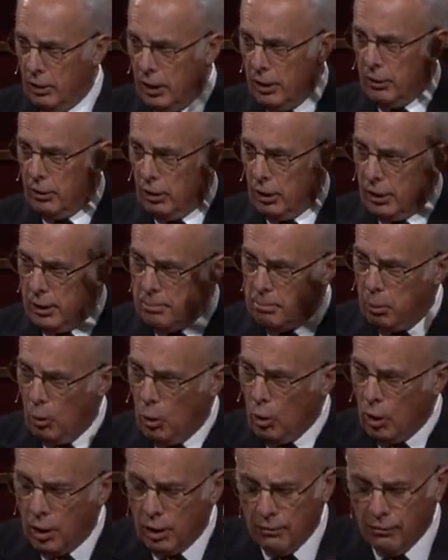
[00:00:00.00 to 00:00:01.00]
literally,
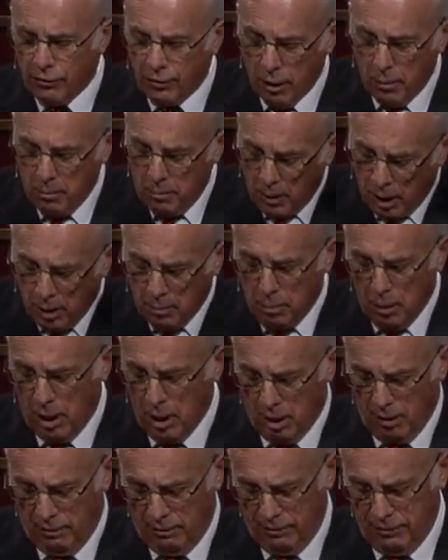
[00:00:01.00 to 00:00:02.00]
born from
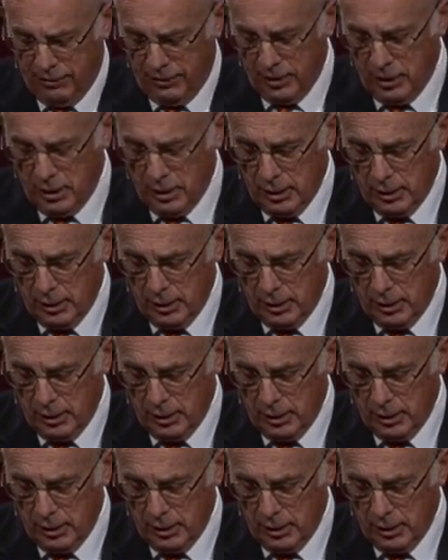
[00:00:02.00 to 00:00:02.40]
above.